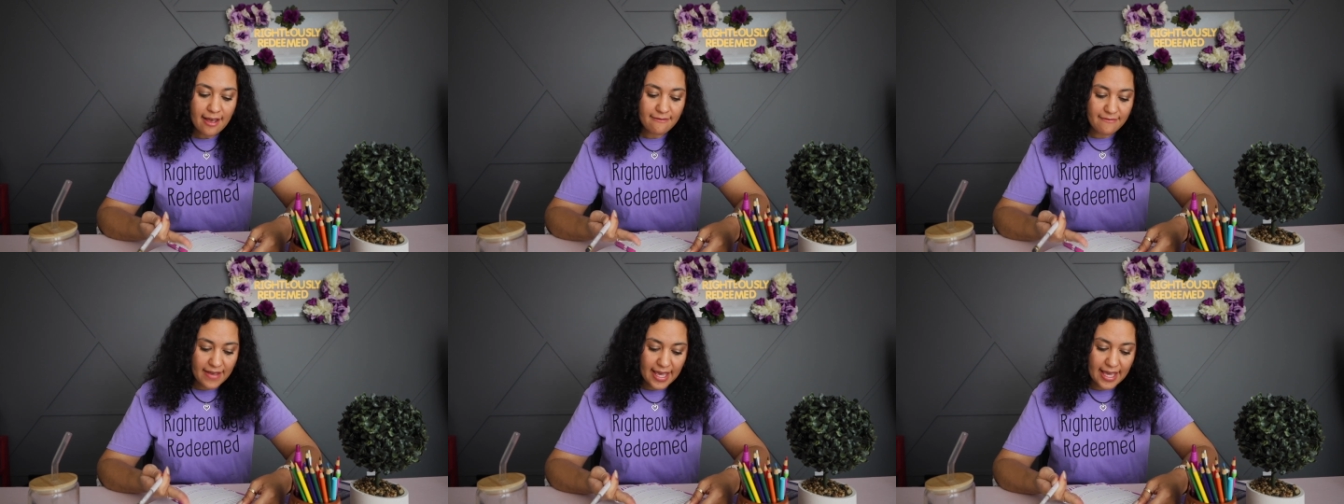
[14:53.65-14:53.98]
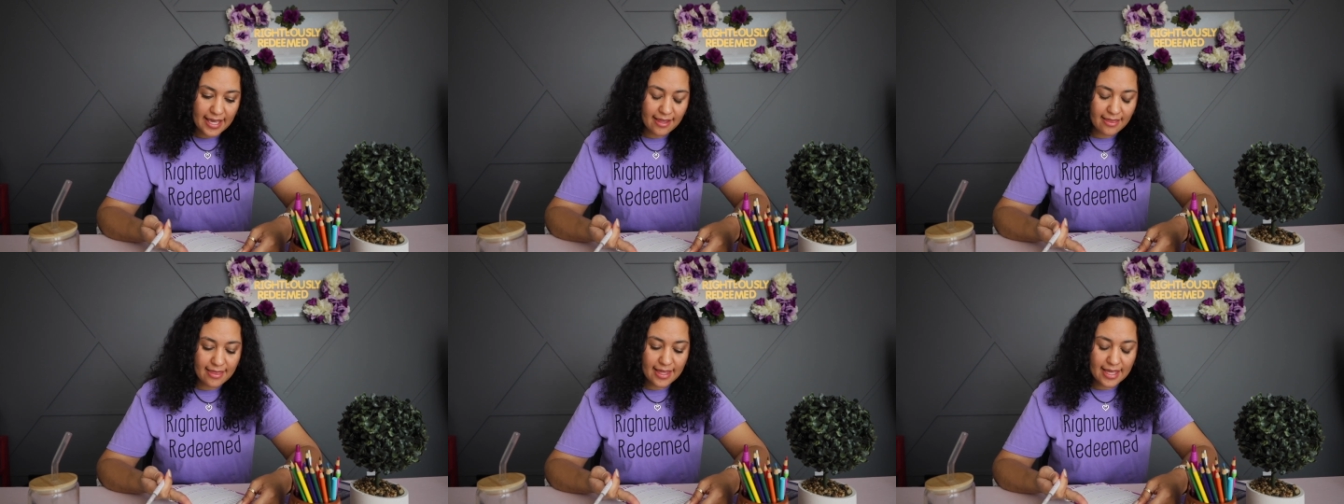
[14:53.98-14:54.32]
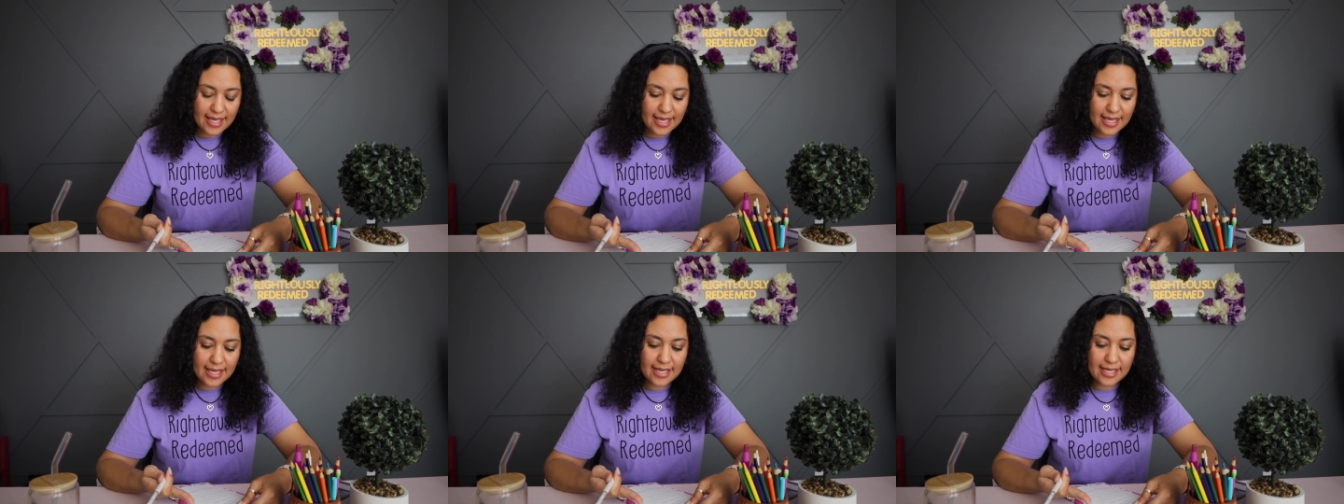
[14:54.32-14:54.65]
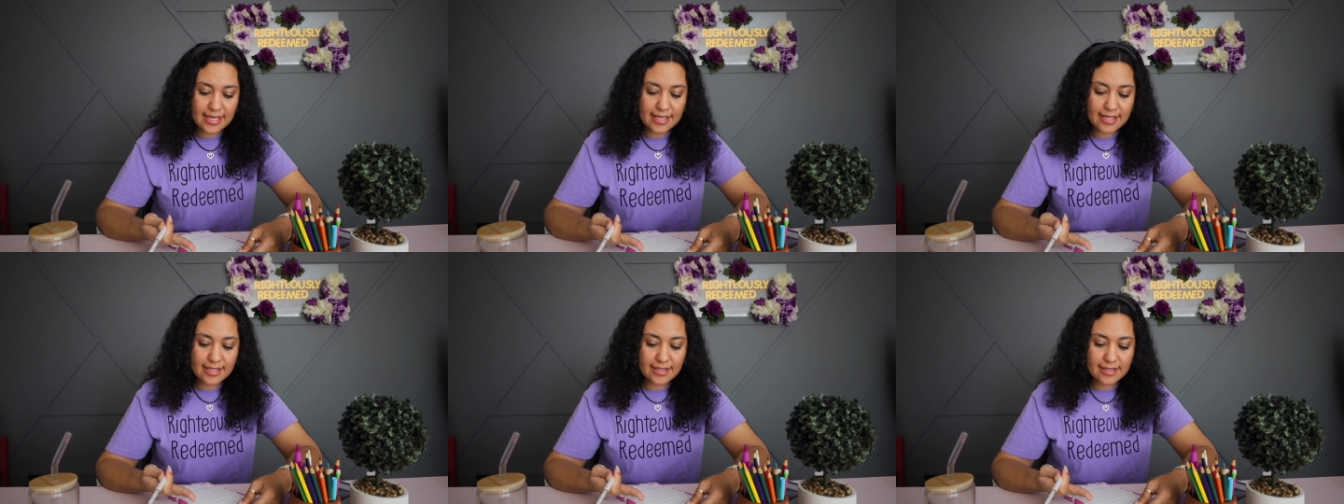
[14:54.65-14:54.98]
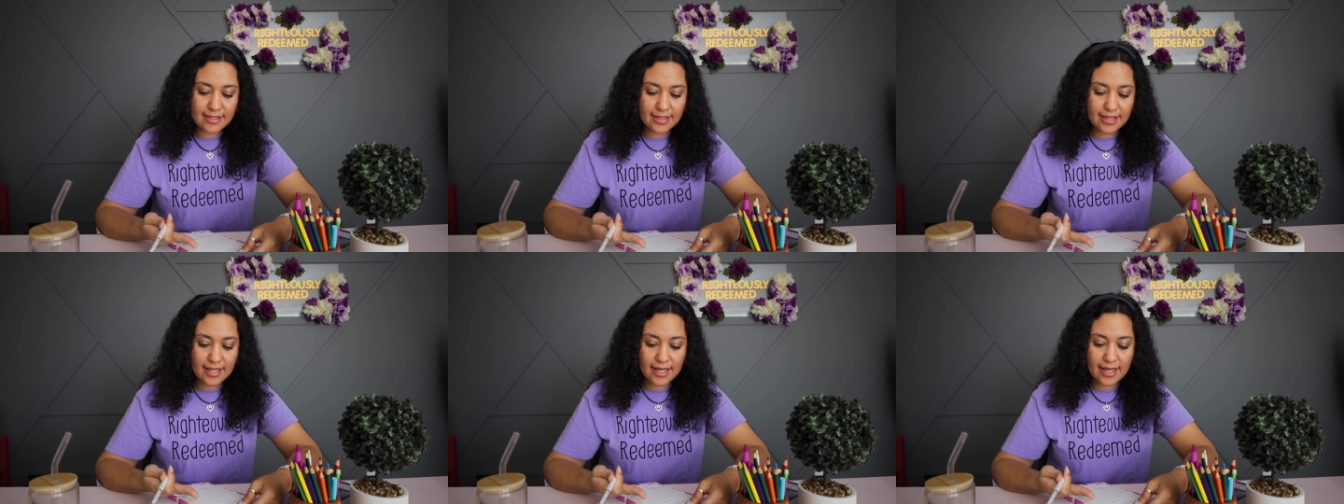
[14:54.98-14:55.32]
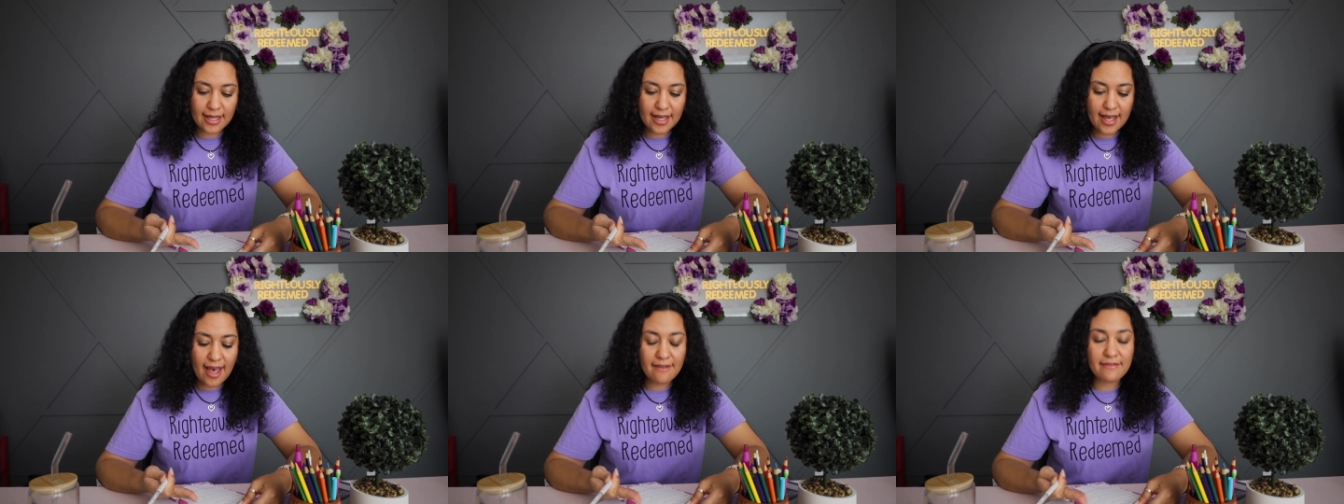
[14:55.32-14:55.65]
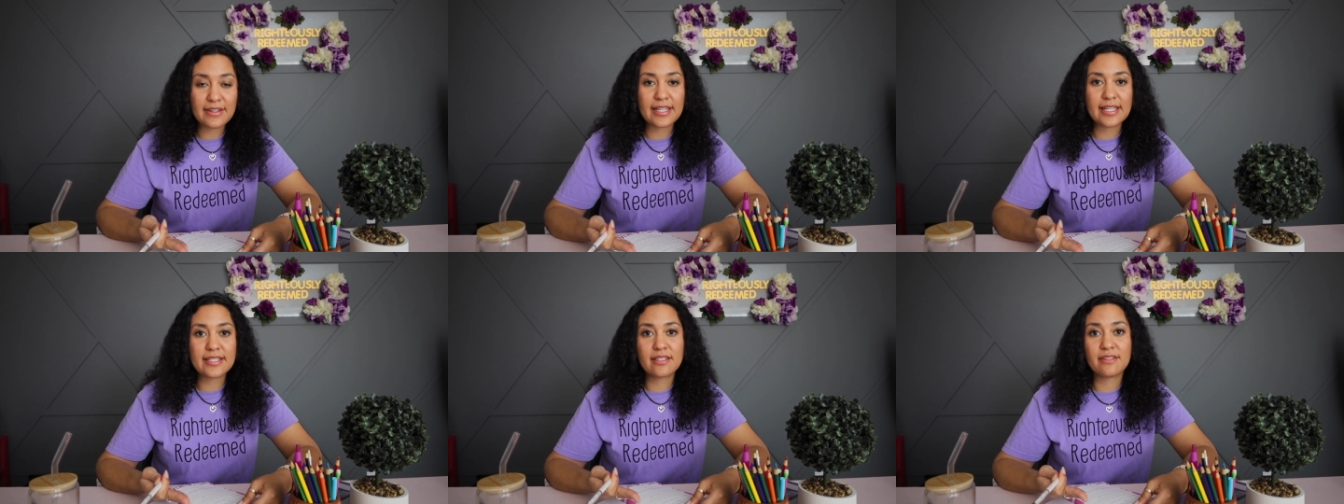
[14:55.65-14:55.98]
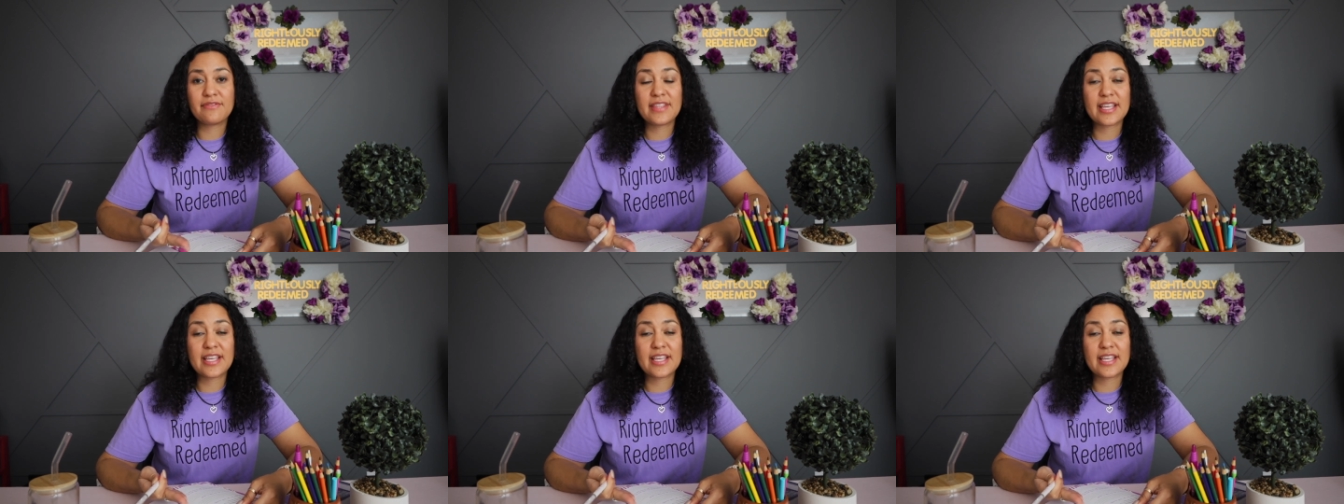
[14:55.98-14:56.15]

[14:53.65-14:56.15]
faith is the evidence of